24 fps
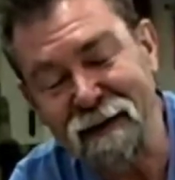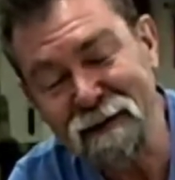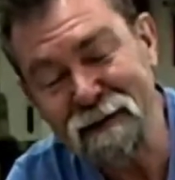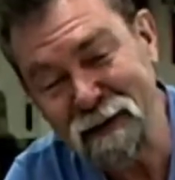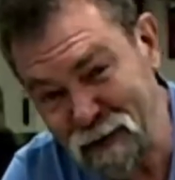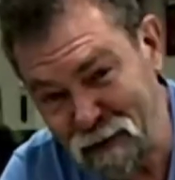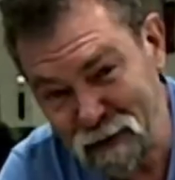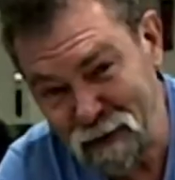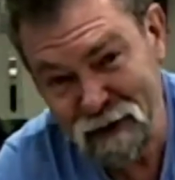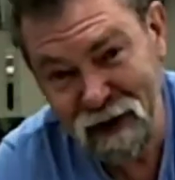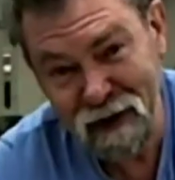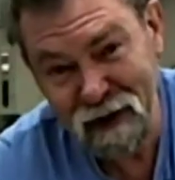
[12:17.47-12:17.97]
I'm
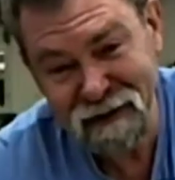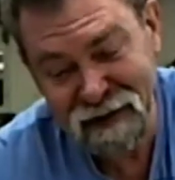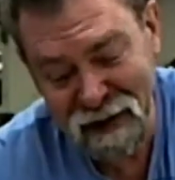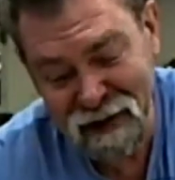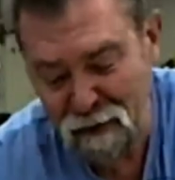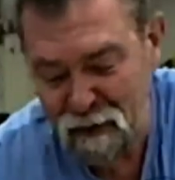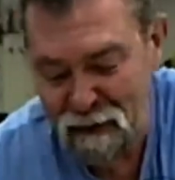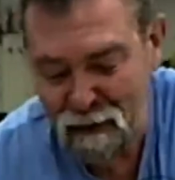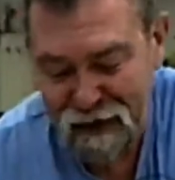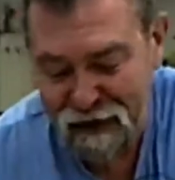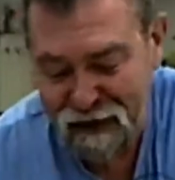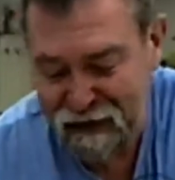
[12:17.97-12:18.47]
still choked
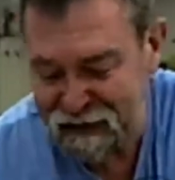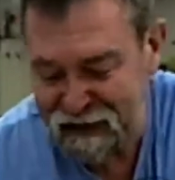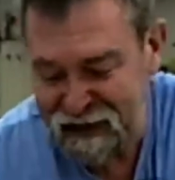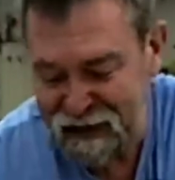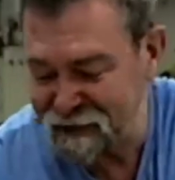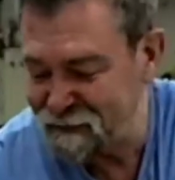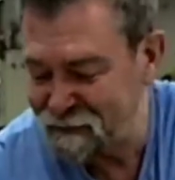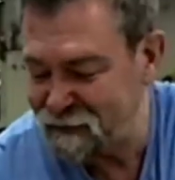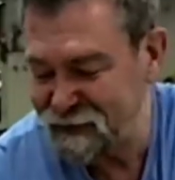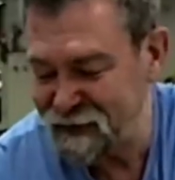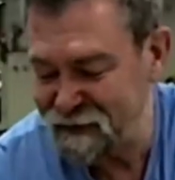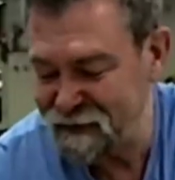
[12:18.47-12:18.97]
up about it. I
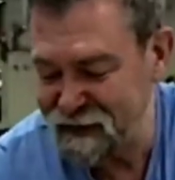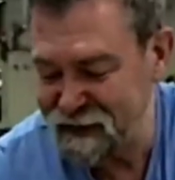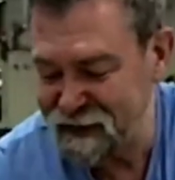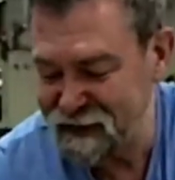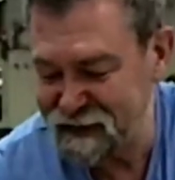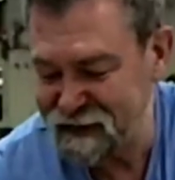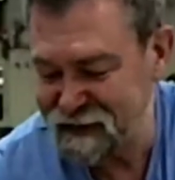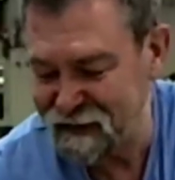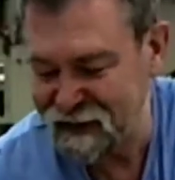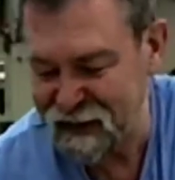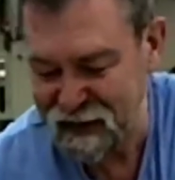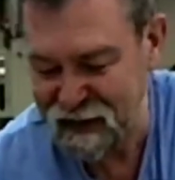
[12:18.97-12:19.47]
can't believe that
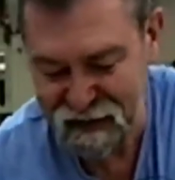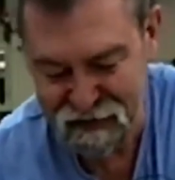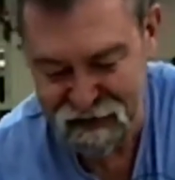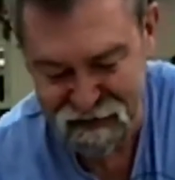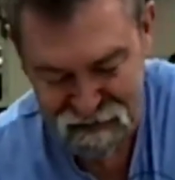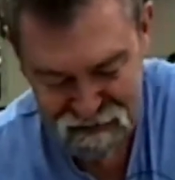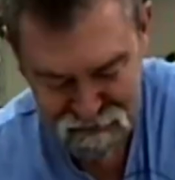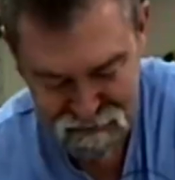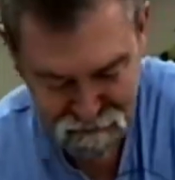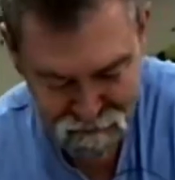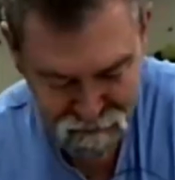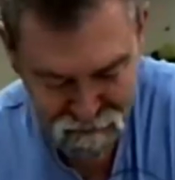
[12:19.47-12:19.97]
he did that.
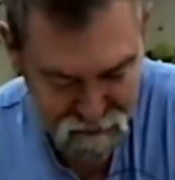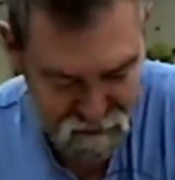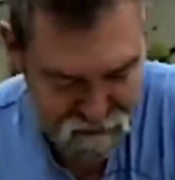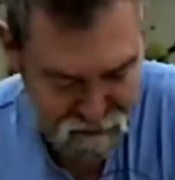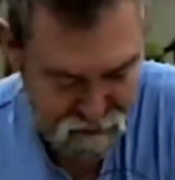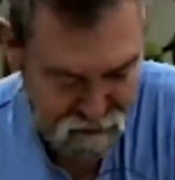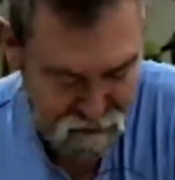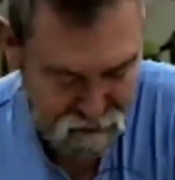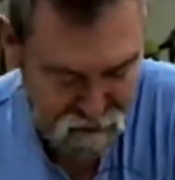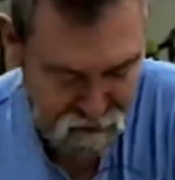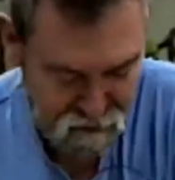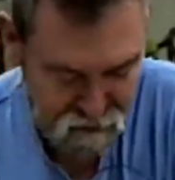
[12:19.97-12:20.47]
That's
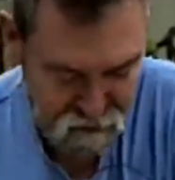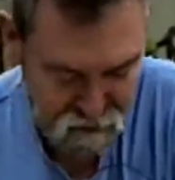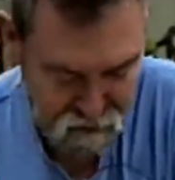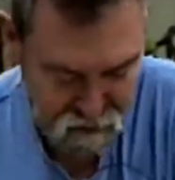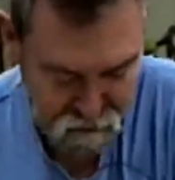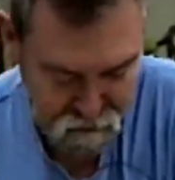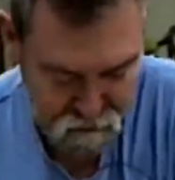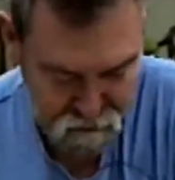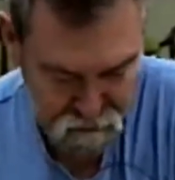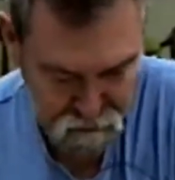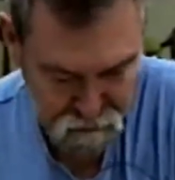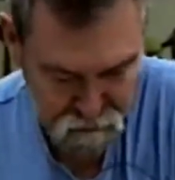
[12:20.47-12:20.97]
so
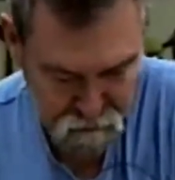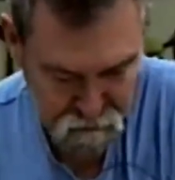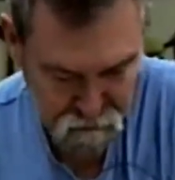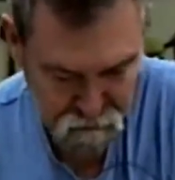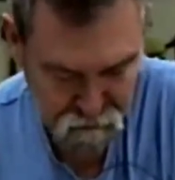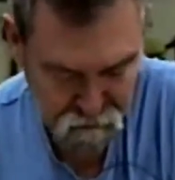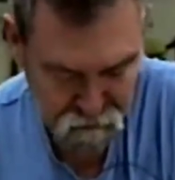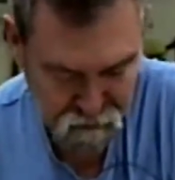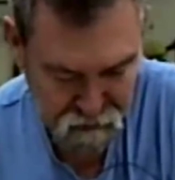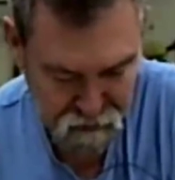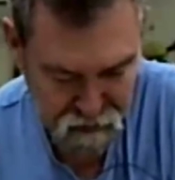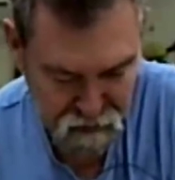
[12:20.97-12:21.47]
generous.
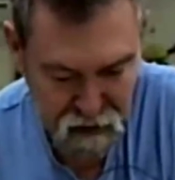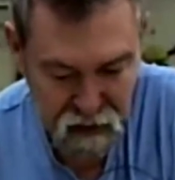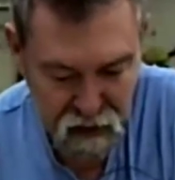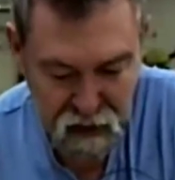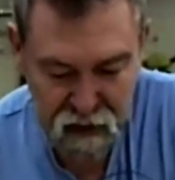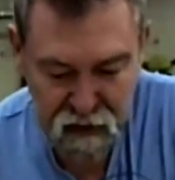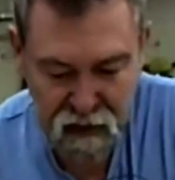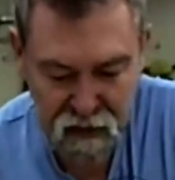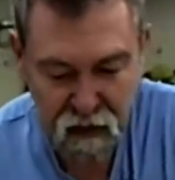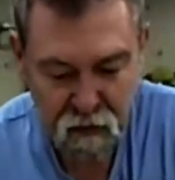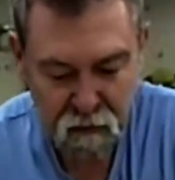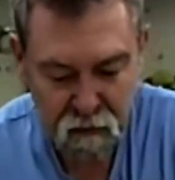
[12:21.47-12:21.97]

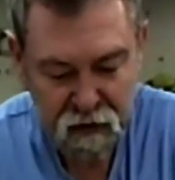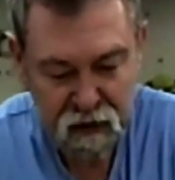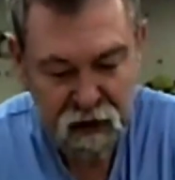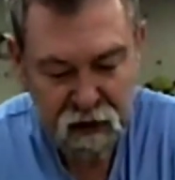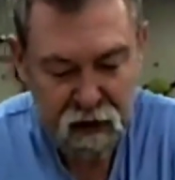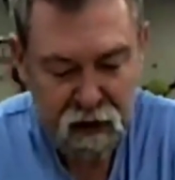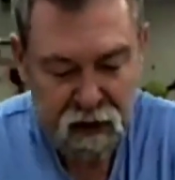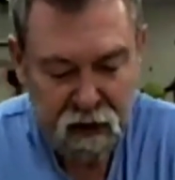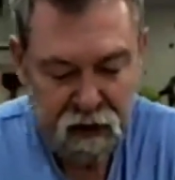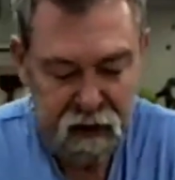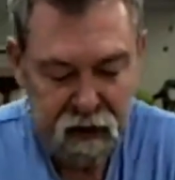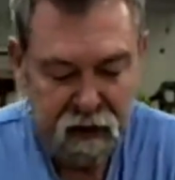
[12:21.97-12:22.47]
Now,
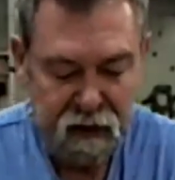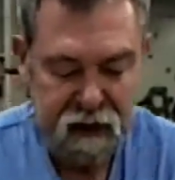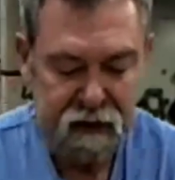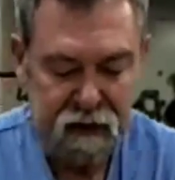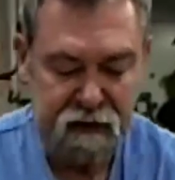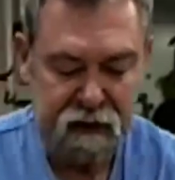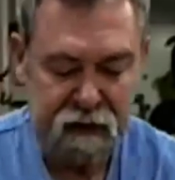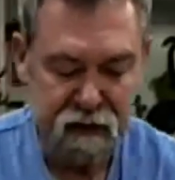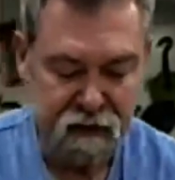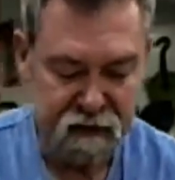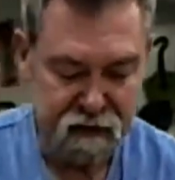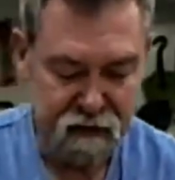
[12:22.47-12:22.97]

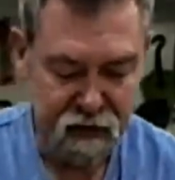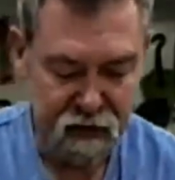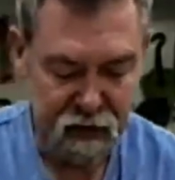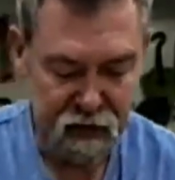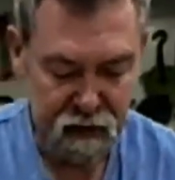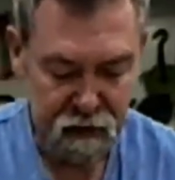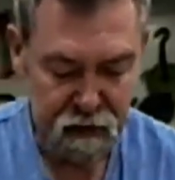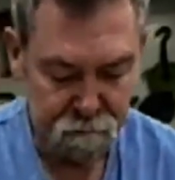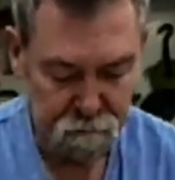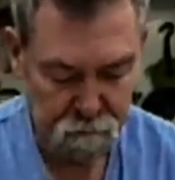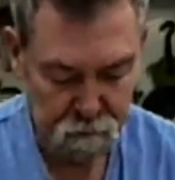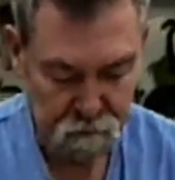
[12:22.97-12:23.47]
he did
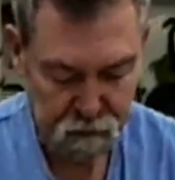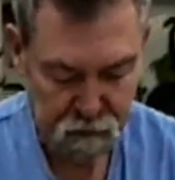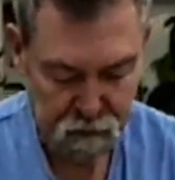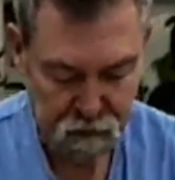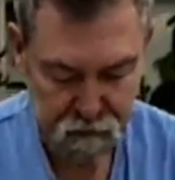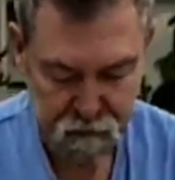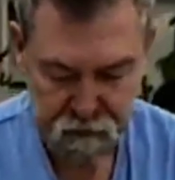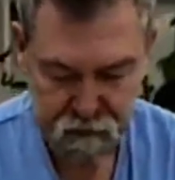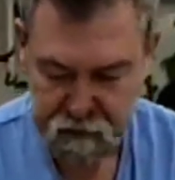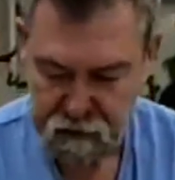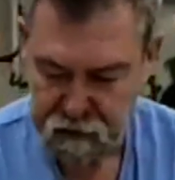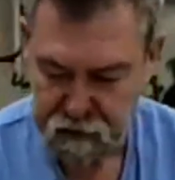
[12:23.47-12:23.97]
say
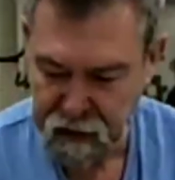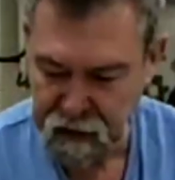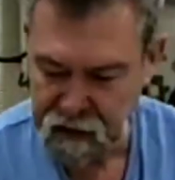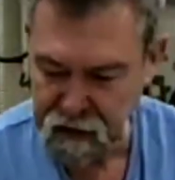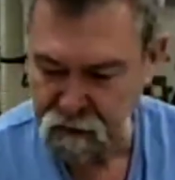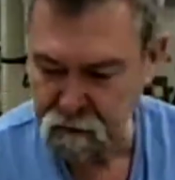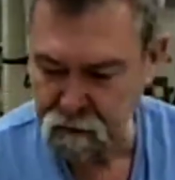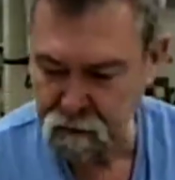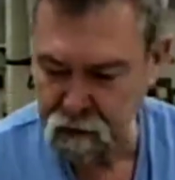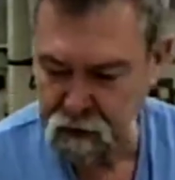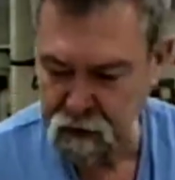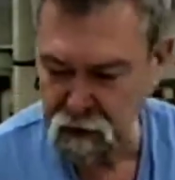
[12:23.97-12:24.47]
that it
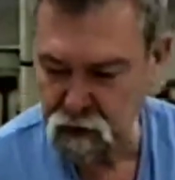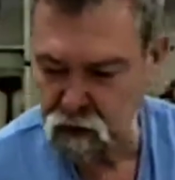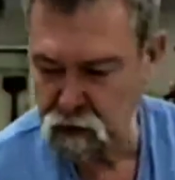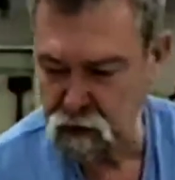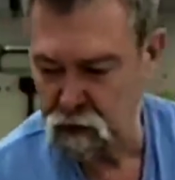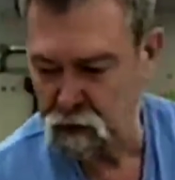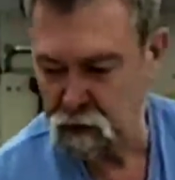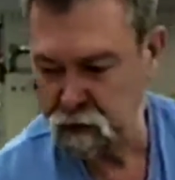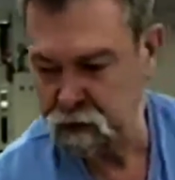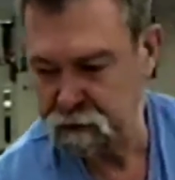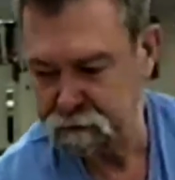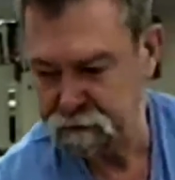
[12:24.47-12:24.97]
hasn't been
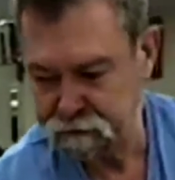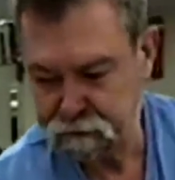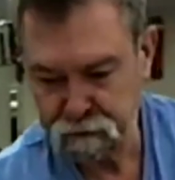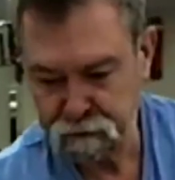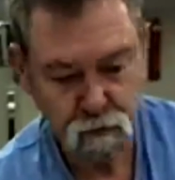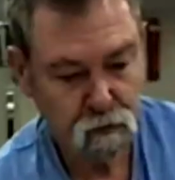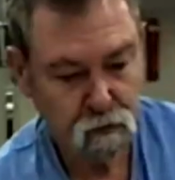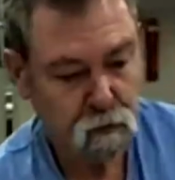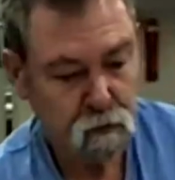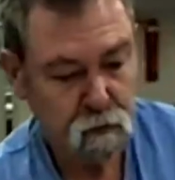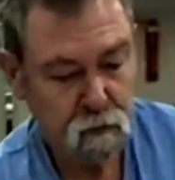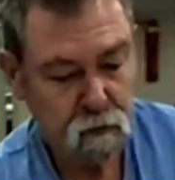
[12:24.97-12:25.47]
tuned,
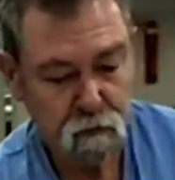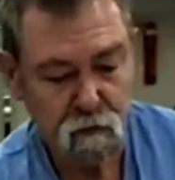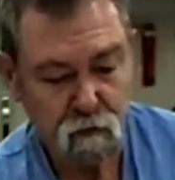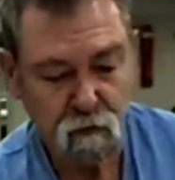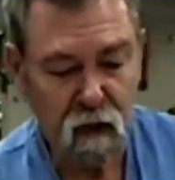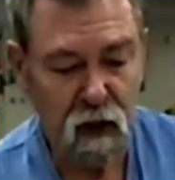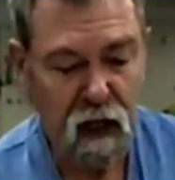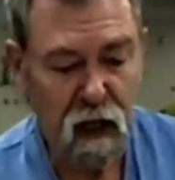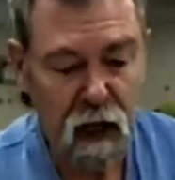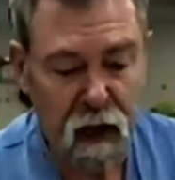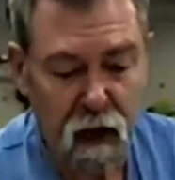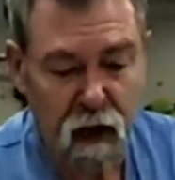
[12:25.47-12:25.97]
and
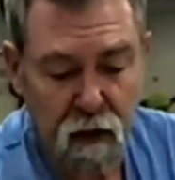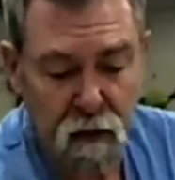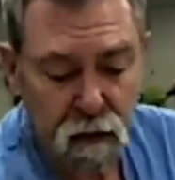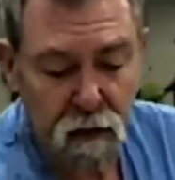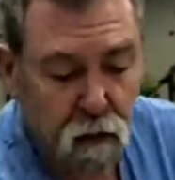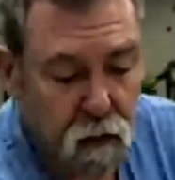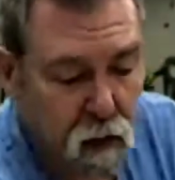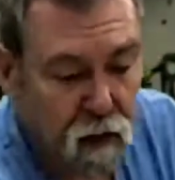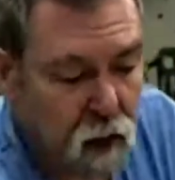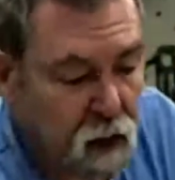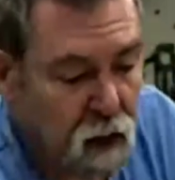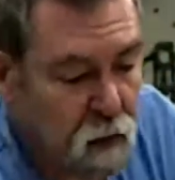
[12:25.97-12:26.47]
I
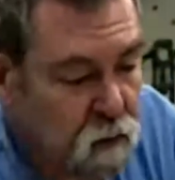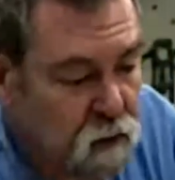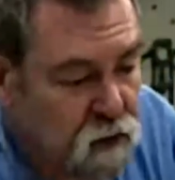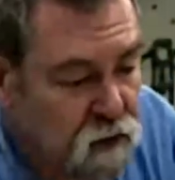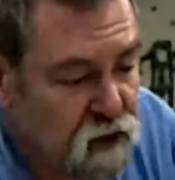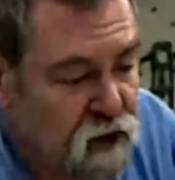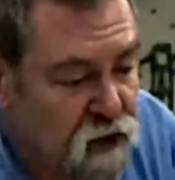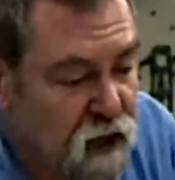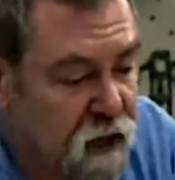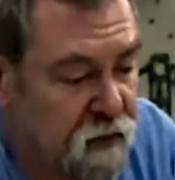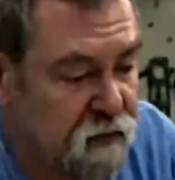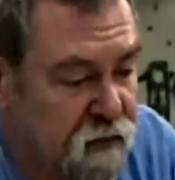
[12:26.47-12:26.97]
thought I would
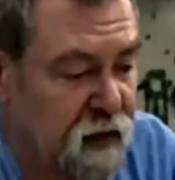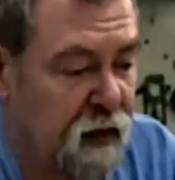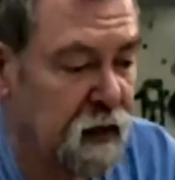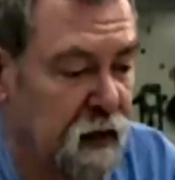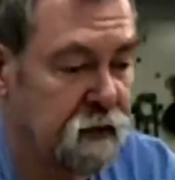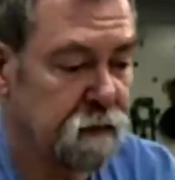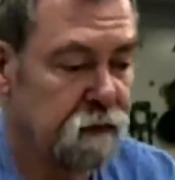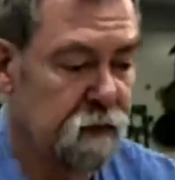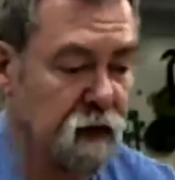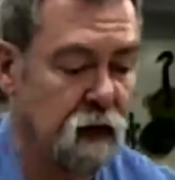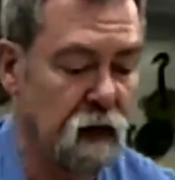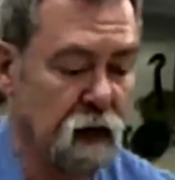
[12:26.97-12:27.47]
check
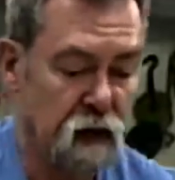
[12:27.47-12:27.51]
that.